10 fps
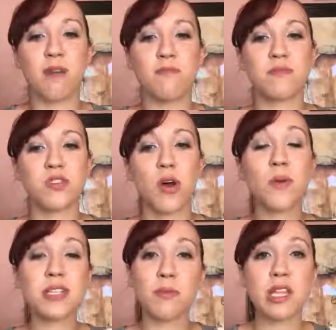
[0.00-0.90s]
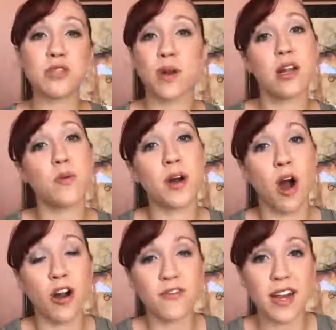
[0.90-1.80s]
So I want someone that's ready to work
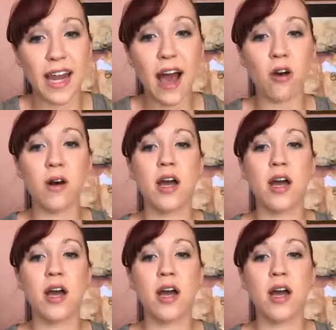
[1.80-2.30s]
hard right now.